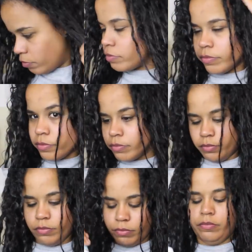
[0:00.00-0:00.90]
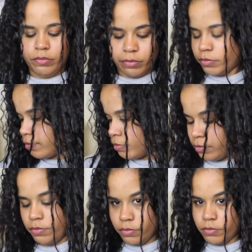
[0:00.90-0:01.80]
I don't want to just put it in my hair and
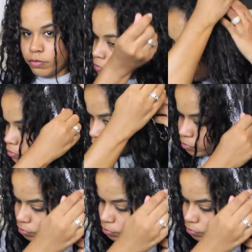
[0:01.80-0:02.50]
wash it out in the shower.